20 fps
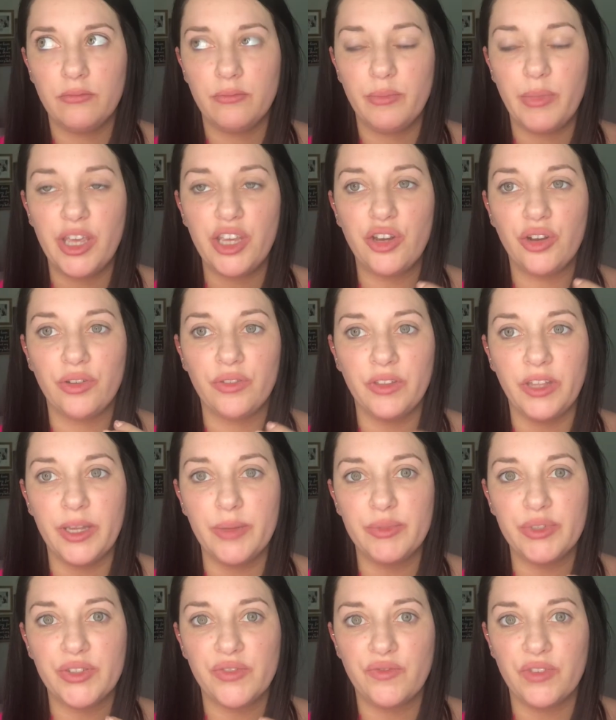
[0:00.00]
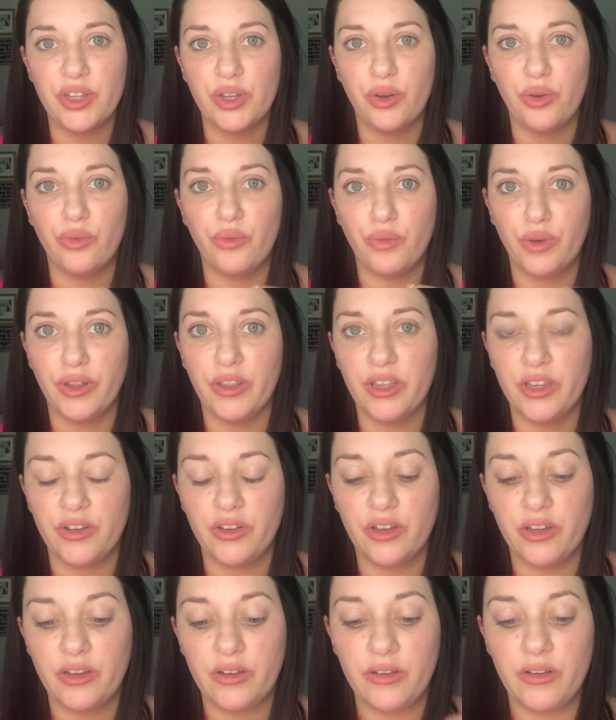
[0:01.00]
make your lips feel really
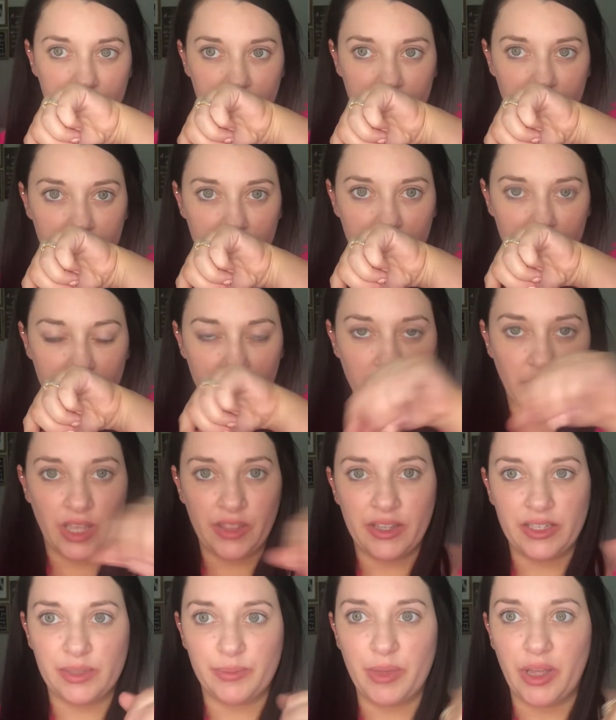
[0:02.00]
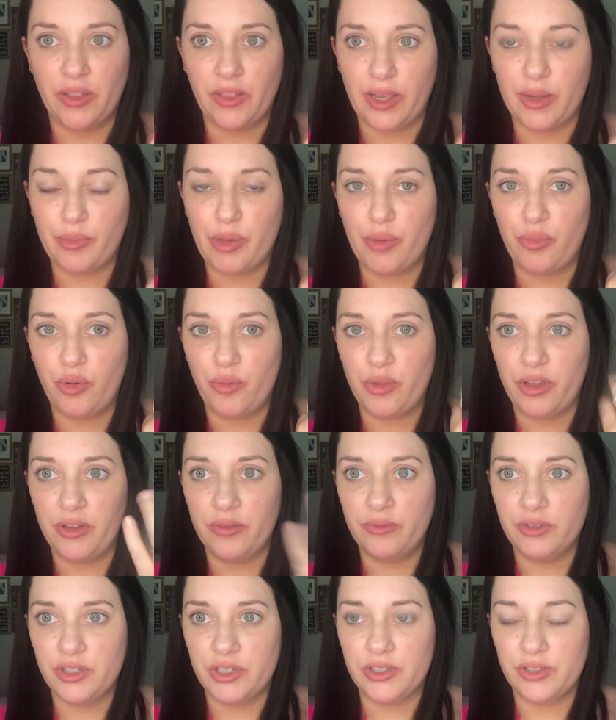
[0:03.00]
good. And they smell like peppermint,
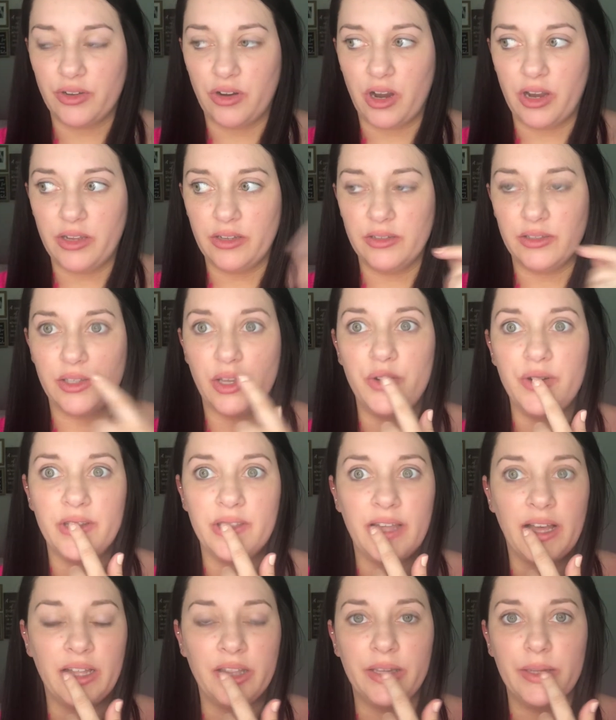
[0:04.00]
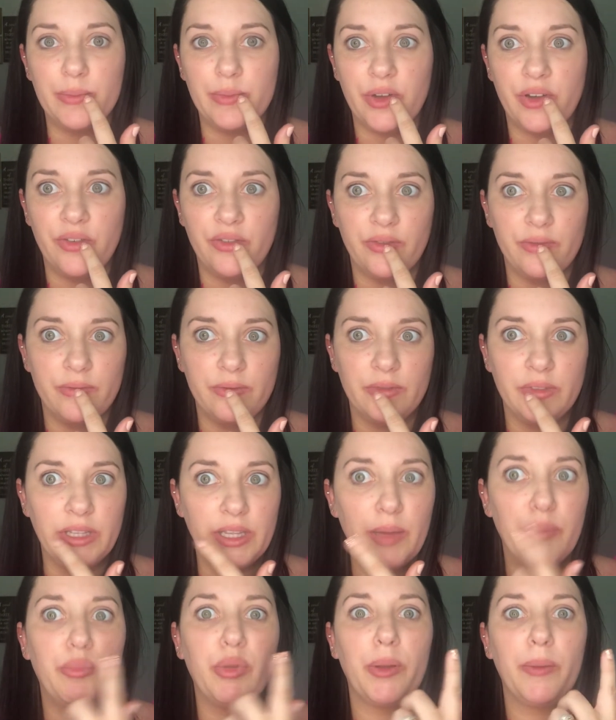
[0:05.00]
which is great. So did that lip uh,
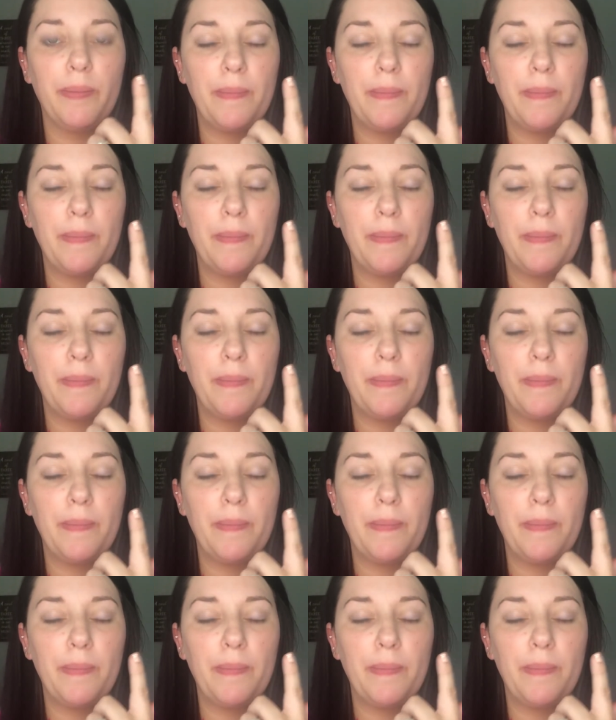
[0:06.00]
lip